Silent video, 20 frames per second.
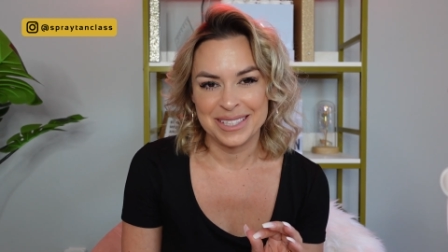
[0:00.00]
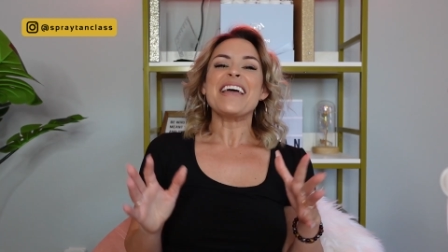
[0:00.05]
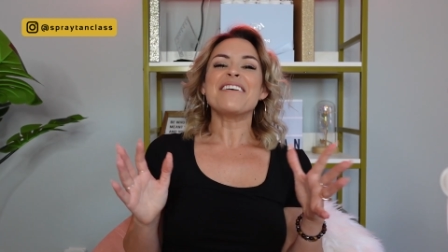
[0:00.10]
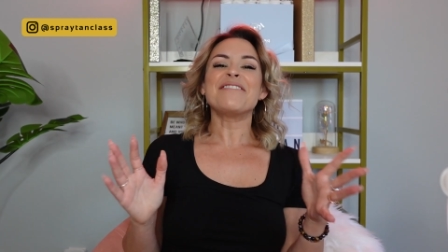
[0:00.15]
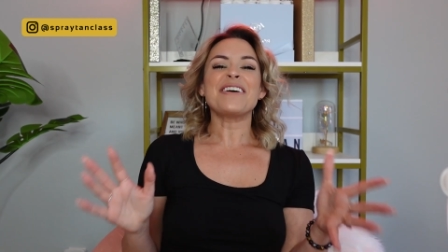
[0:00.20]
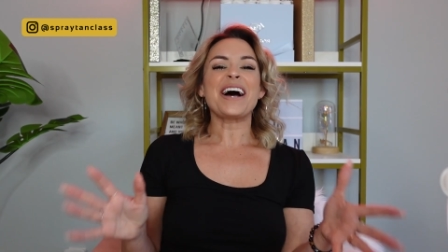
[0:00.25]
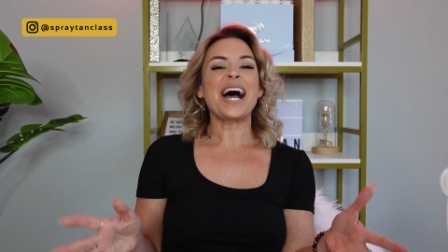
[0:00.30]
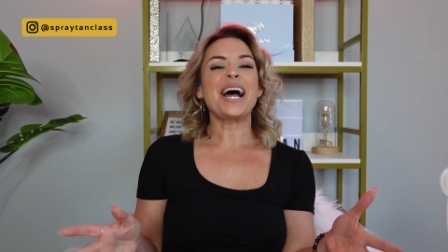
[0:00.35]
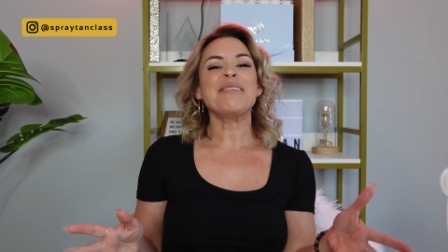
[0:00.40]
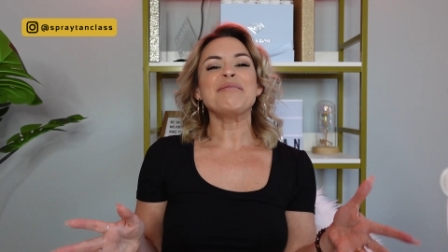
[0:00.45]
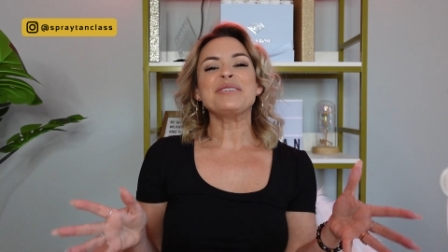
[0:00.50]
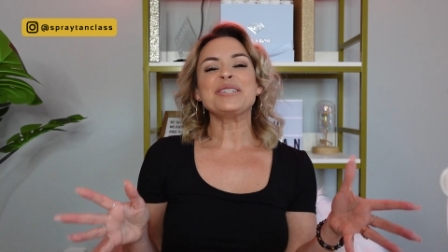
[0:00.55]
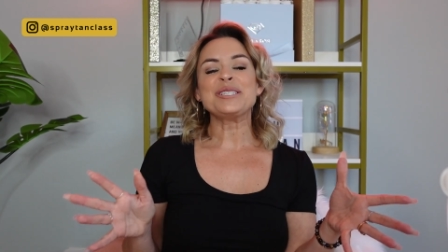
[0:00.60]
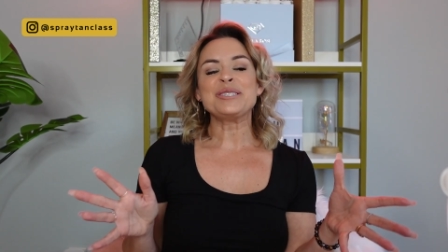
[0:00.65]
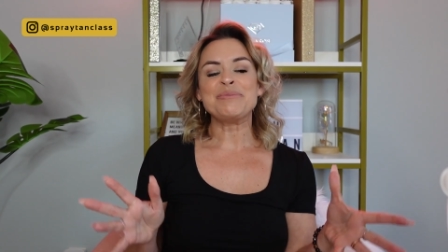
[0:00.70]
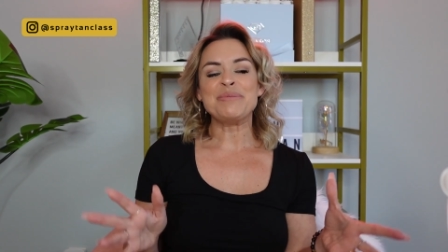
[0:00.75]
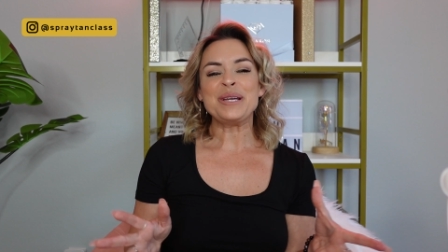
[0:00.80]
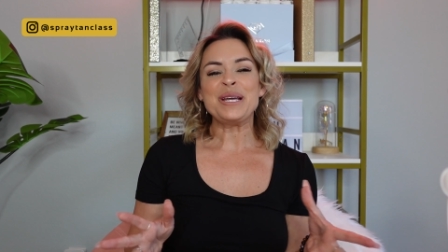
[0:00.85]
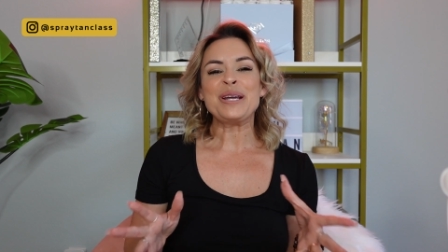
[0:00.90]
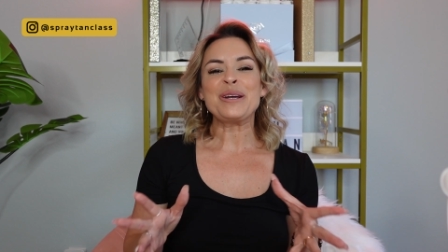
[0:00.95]
If I'm
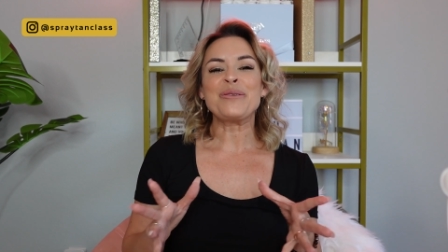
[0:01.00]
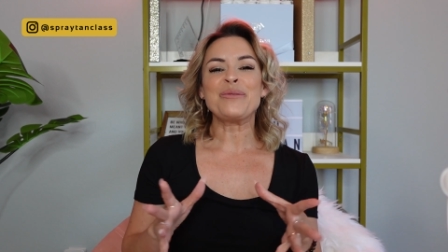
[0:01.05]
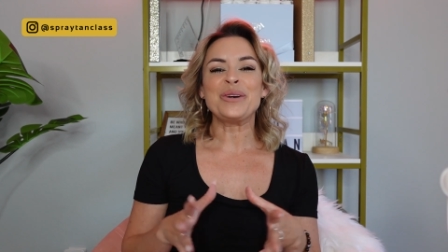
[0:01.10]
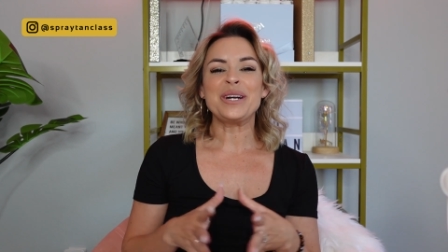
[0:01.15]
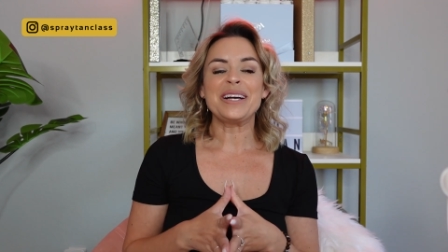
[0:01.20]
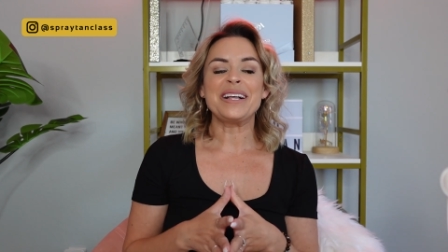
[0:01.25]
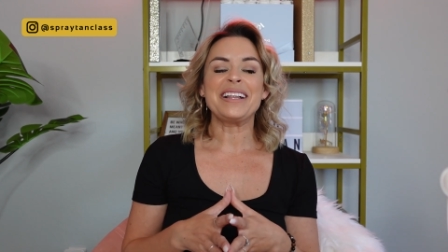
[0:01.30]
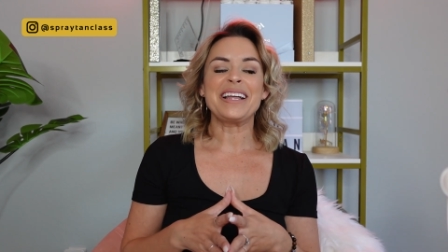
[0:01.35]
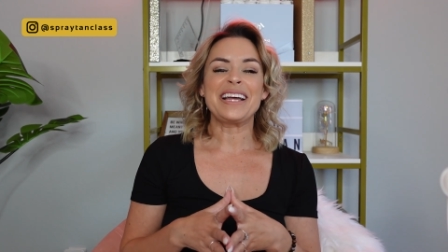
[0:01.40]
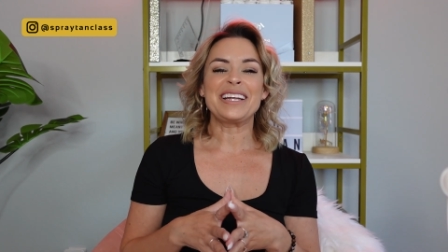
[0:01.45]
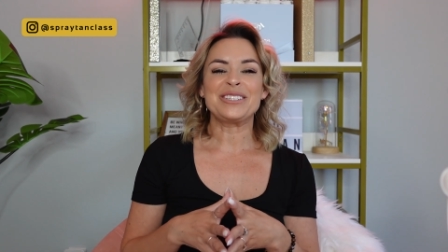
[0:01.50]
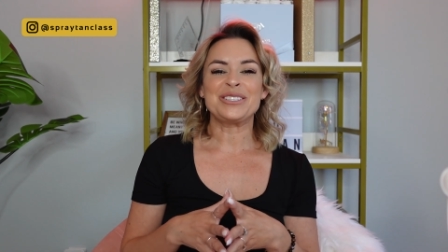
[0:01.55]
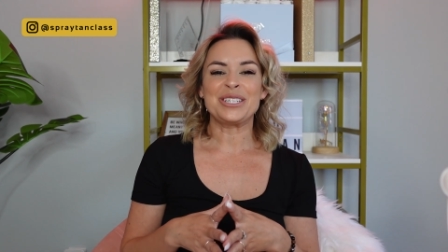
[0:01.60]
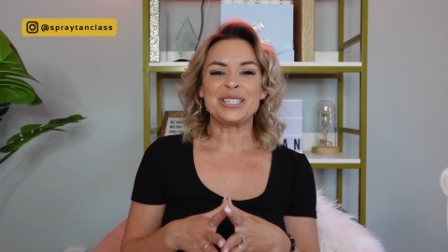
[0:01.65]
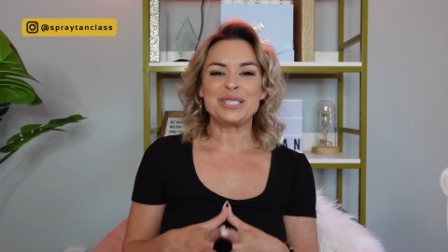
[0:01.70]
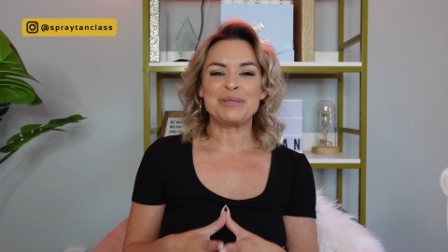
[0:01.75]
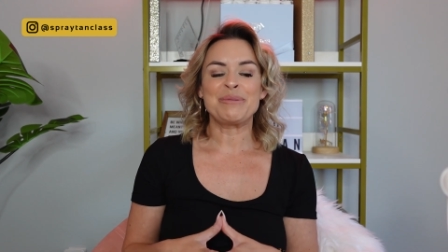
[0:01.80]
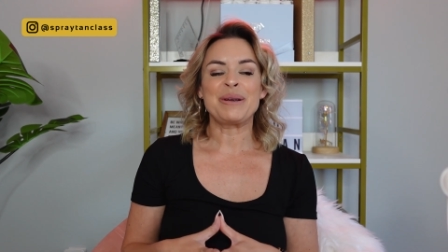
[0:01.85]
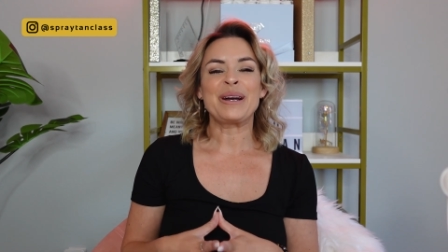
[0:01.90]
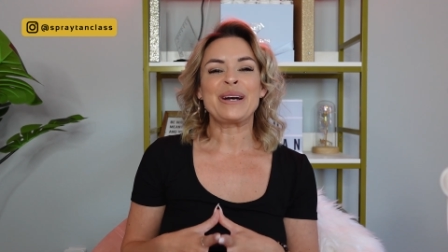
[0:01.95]
just being real and
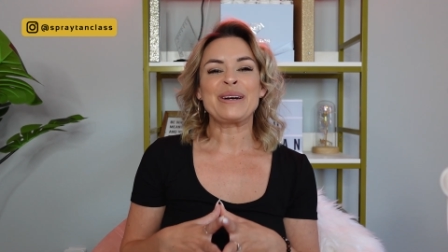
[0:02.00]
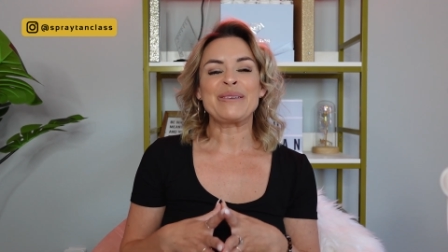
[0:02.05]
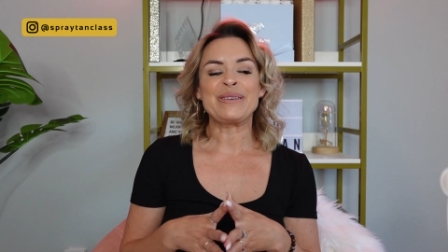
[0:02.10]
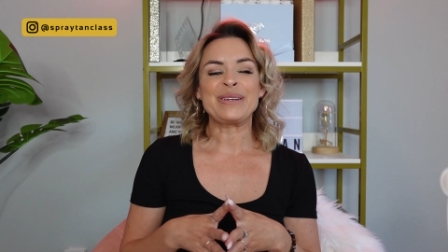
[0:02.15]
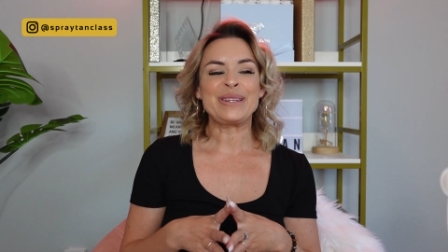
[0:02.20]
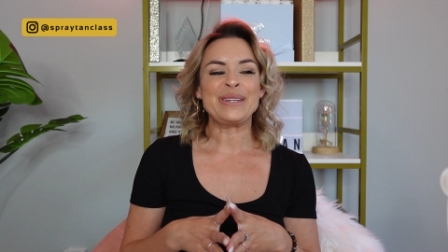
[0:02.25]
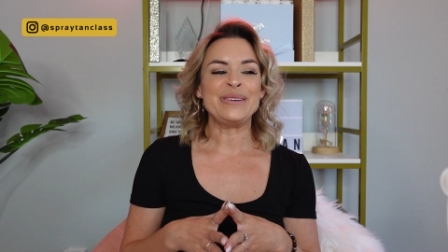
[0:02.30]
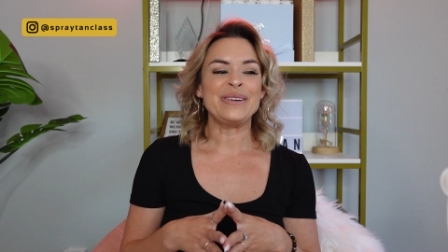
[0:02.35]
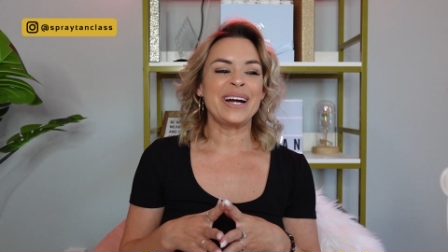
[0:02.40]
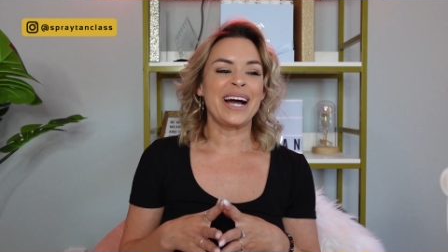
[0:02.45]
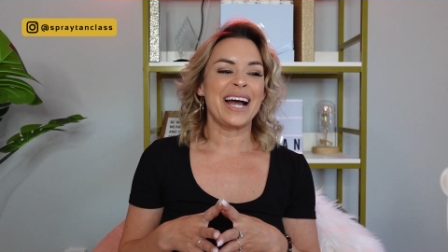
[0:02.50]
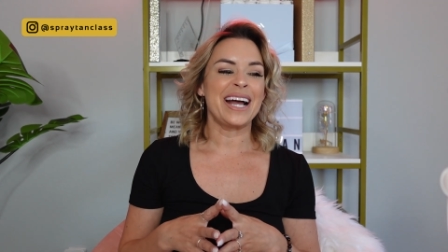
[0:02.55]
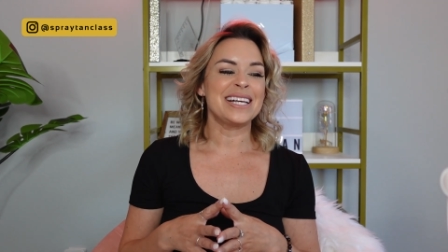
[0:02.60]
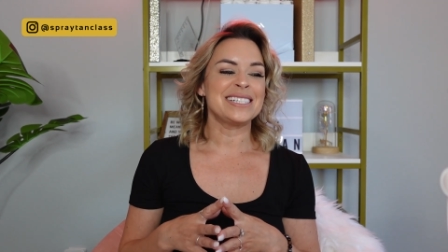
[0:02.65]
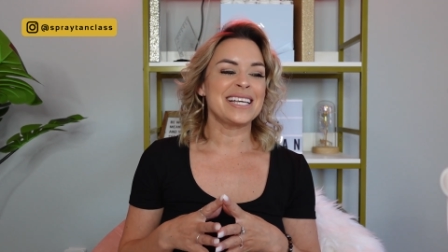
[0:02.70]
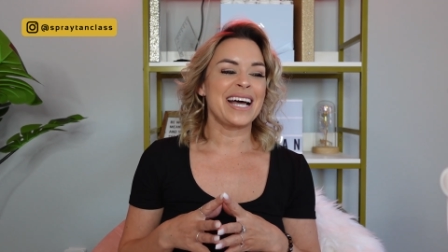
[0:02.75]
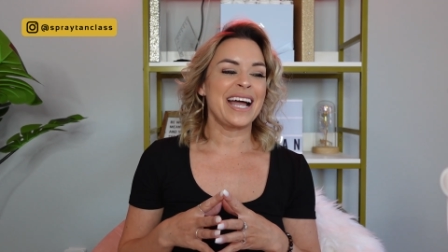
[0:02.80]
transparent with you guys,